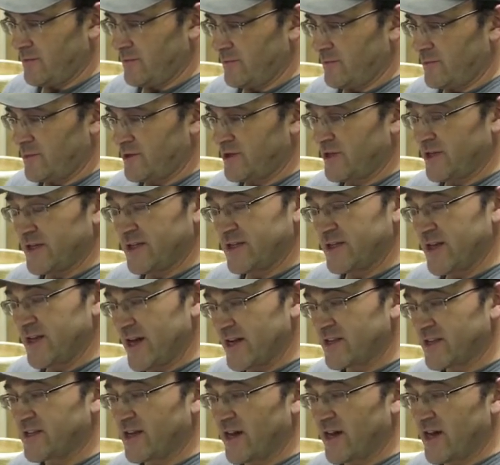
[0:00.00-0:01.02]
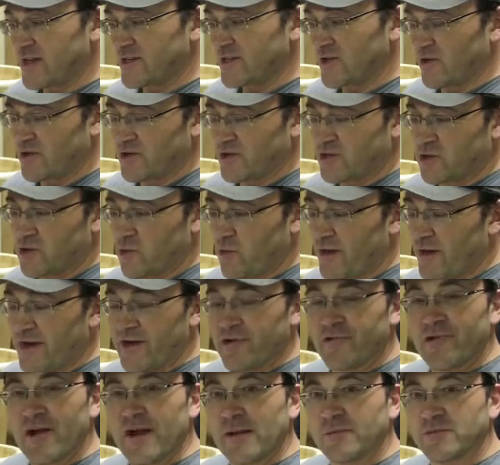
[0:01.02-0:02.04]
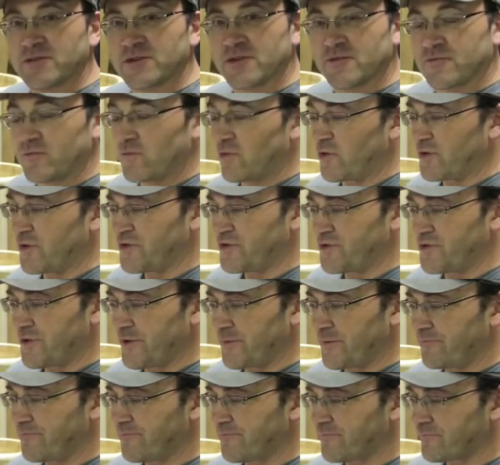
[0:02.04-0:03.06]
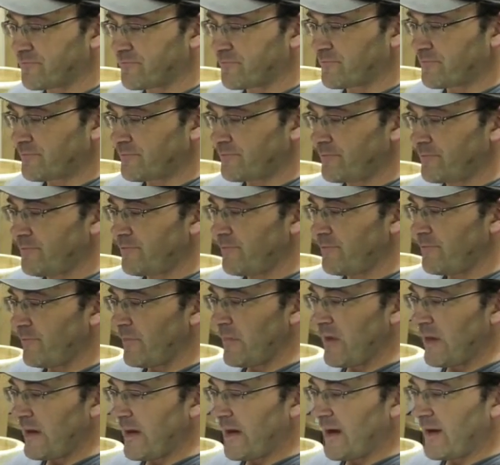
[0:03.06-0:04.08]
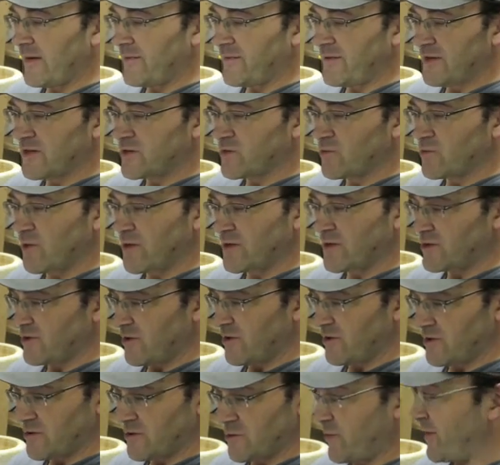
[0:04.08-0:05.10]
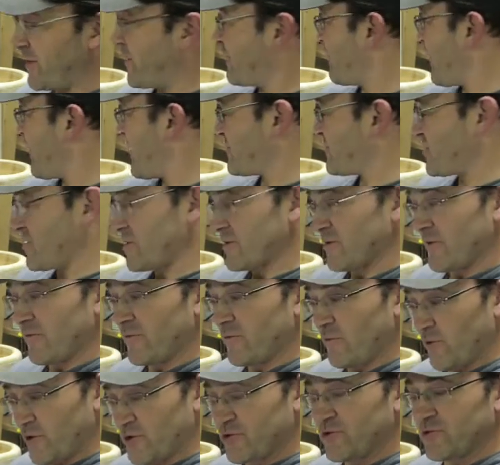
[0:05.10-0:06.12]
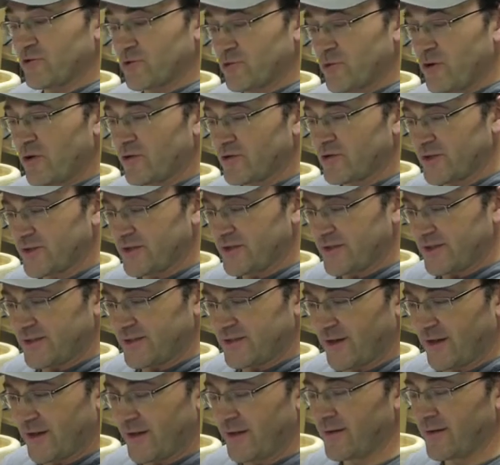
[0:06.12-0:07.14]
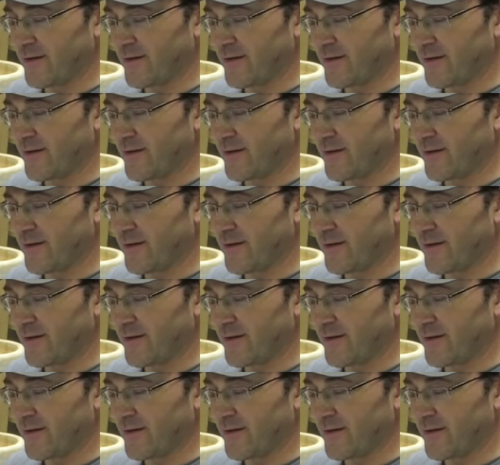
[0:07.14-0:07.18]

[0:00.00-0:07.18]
since yesterday, has lost 20 grams of moisture, and this one's lost 20 grams of moisture as well since yesterday.